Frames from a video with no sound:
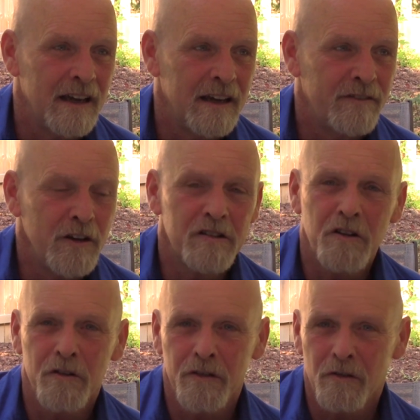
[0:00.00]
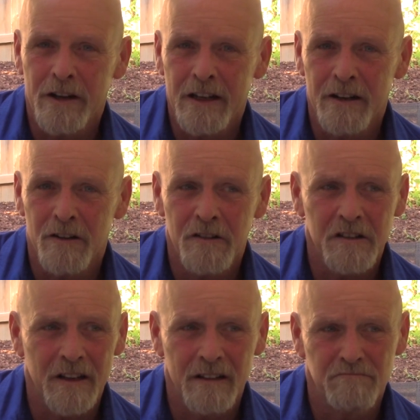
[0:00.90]
if you serve 3
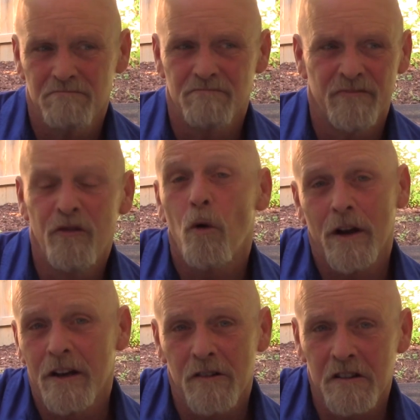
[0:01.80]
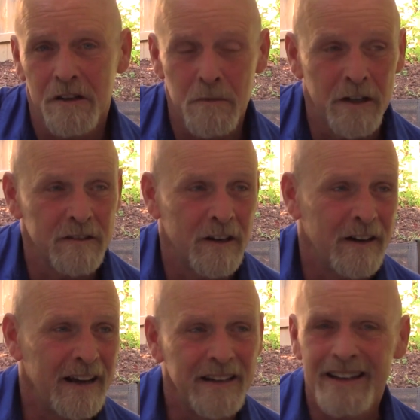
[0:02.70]
years, 4 years in the
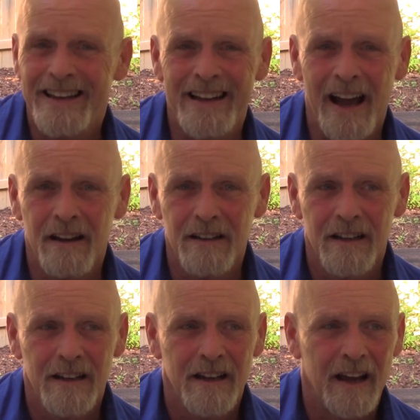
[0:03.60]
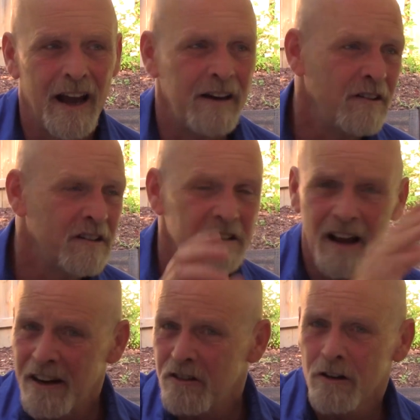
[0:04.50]
military, and you get out, and you
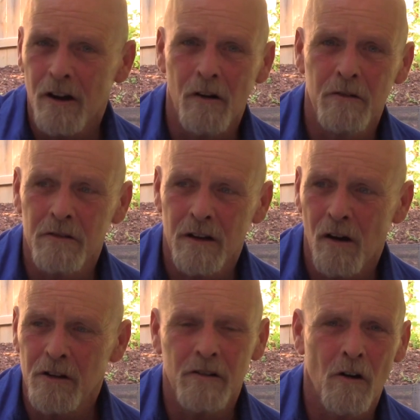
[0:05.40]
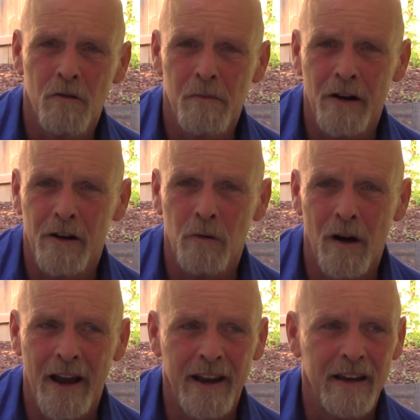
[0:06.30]
decide you go your own merry
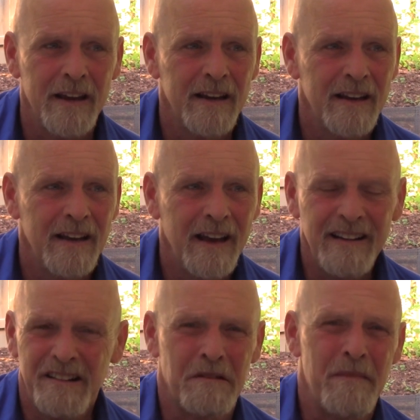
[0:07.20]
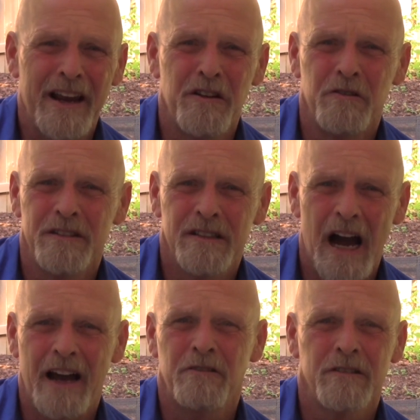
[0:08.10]
way, it doesn't make you
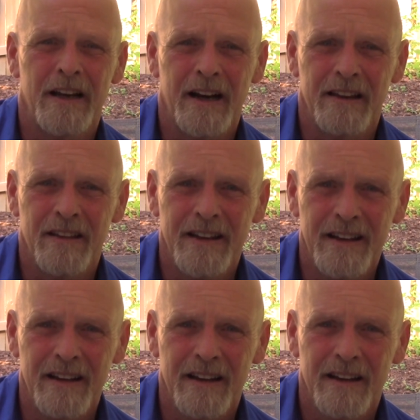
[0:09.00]
entitled to anything.